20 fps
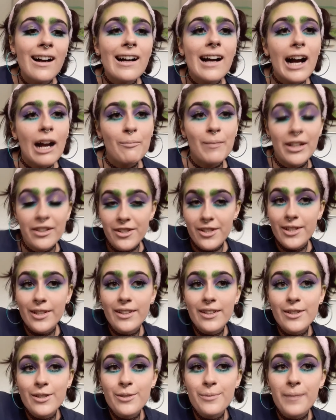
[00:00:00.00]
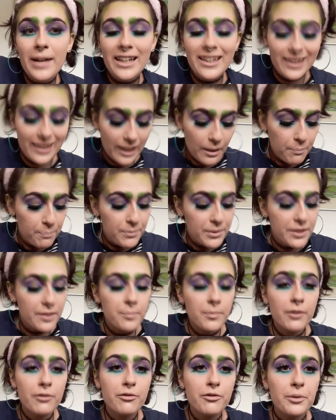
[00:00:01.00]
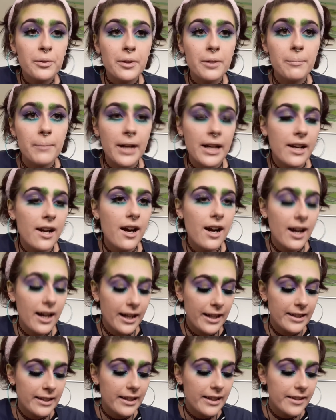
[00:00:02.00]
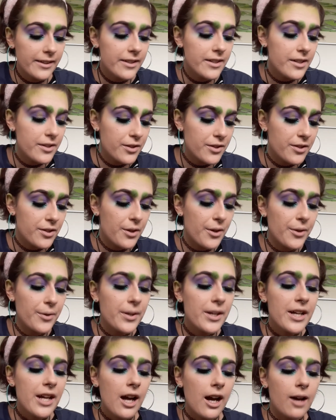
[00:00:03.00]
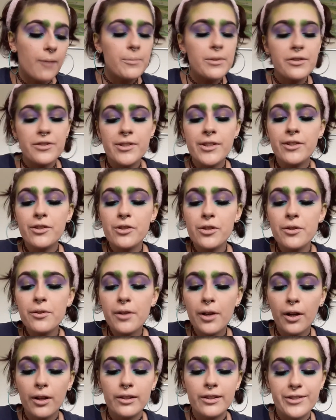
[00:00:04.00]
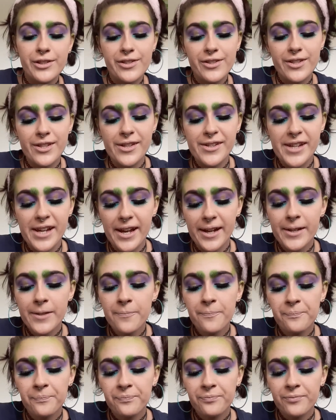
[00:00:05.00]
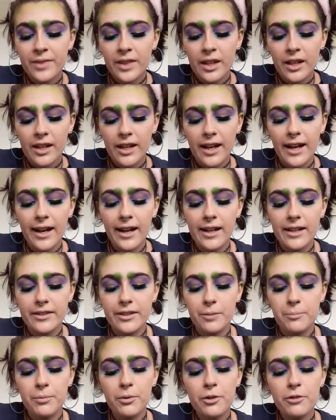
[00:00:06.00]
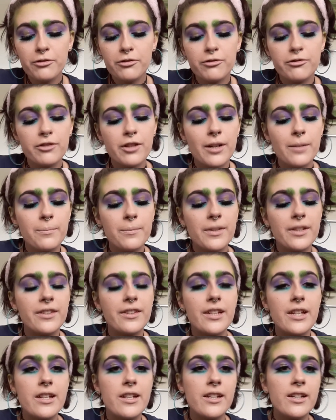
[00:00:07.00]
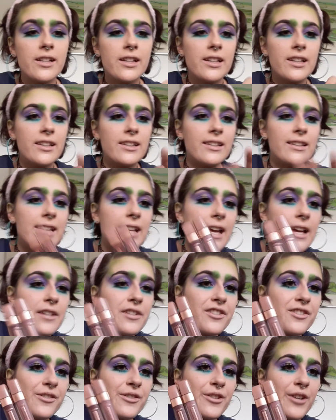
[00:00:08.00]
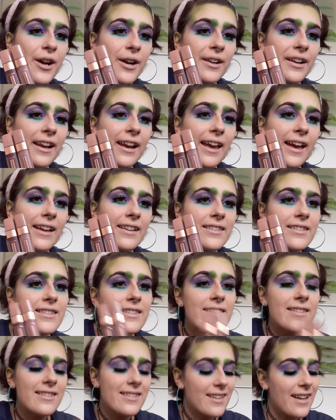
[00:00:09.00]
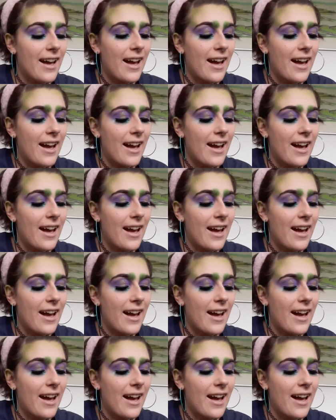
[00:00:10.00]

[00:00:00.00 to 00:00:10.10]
I'm actually gonna do my lips before my highlighter. So I'm using two colors today. They're both from the Les Chocolates